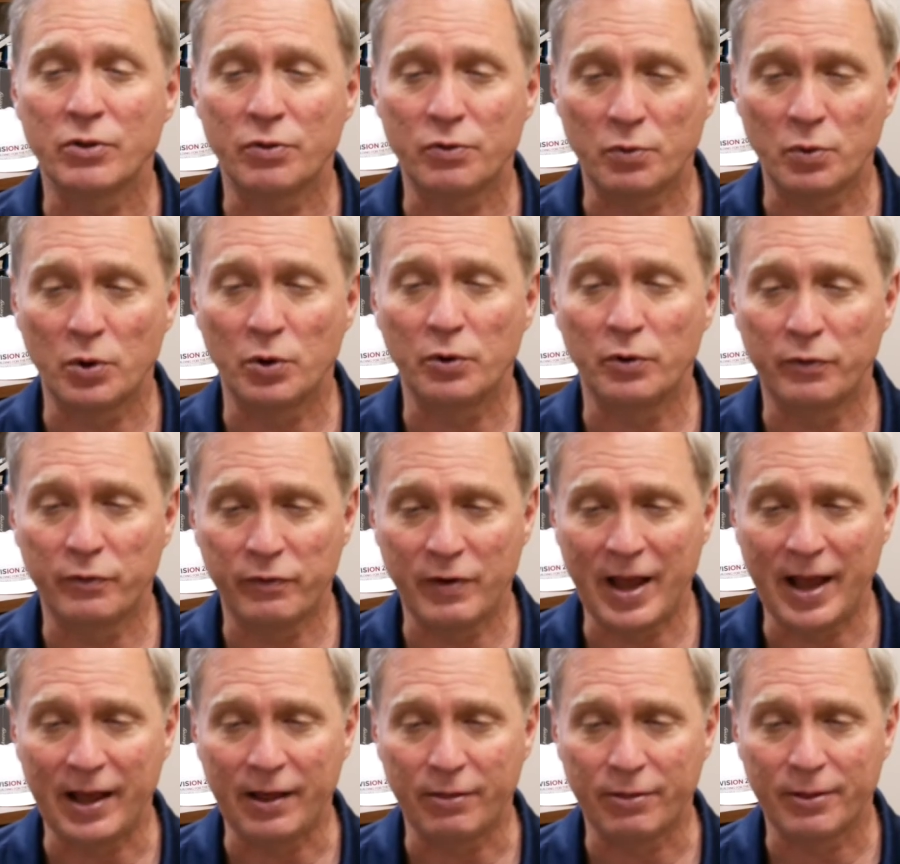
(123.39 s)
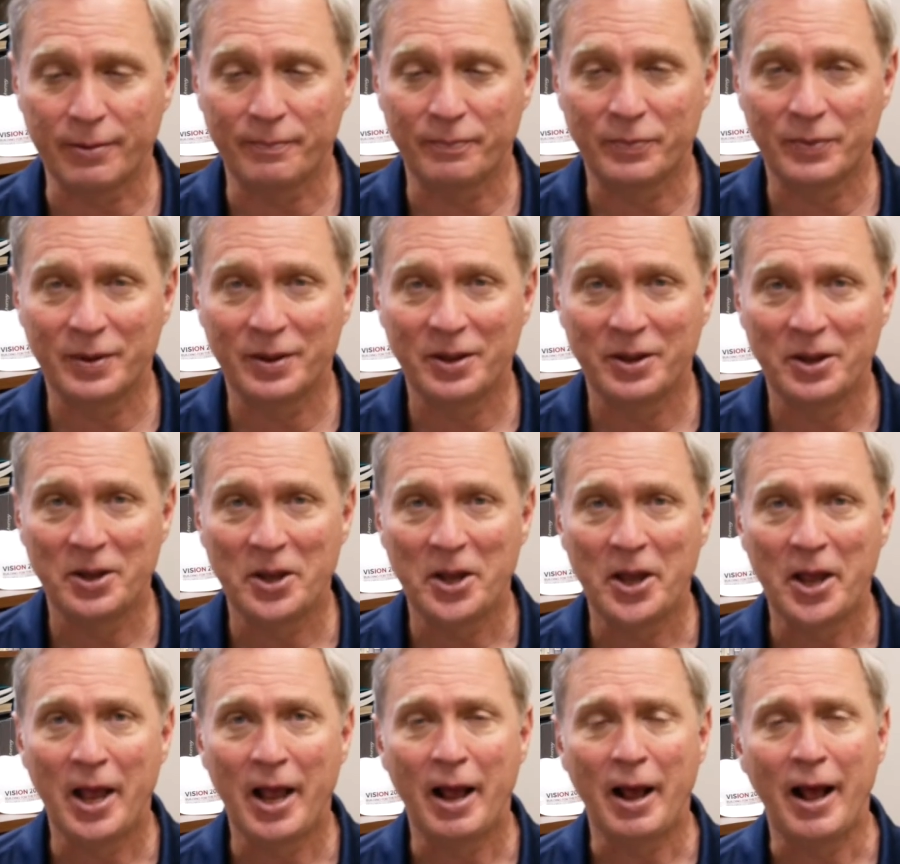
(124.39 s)
through faith.
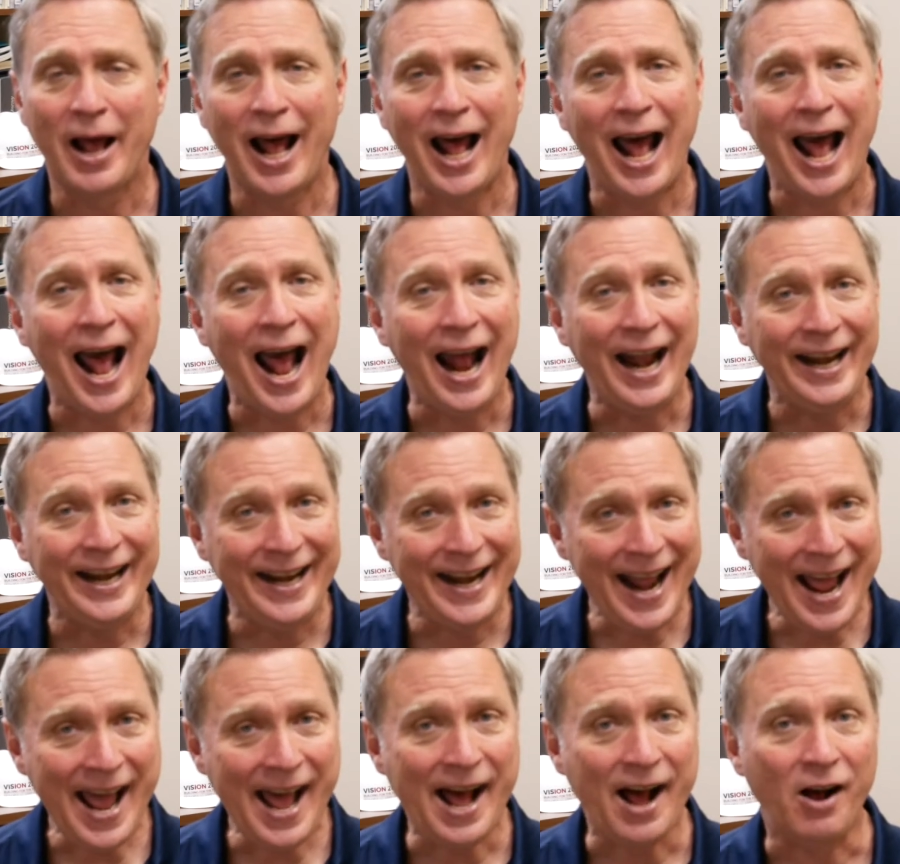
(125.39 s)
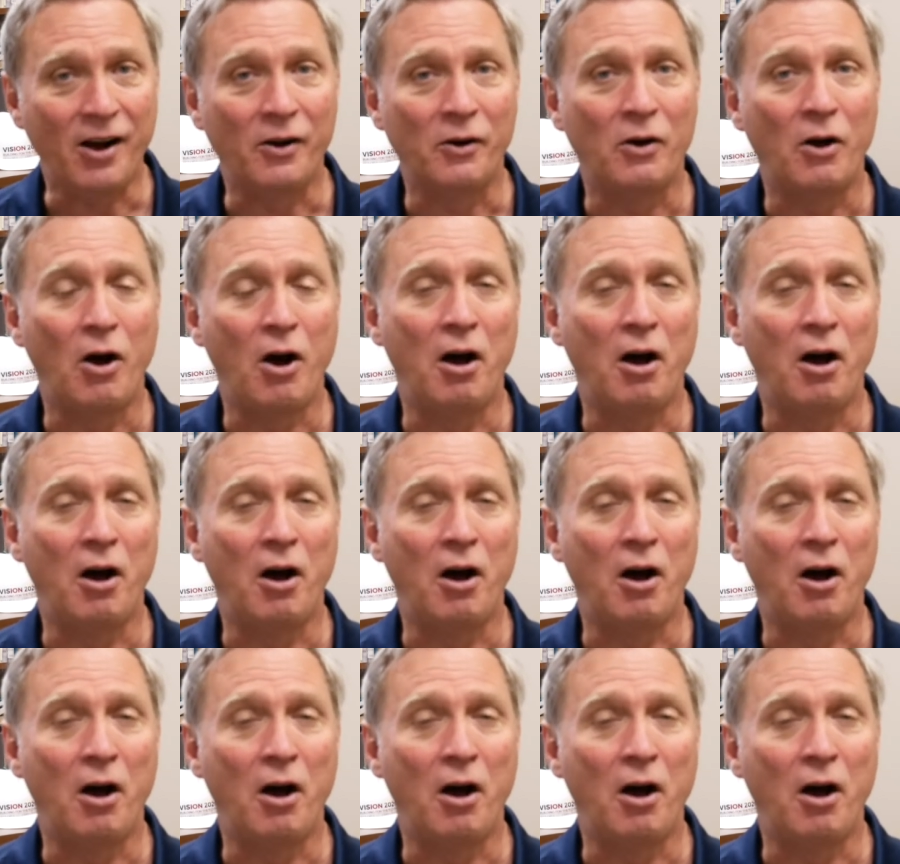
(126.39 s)
Now,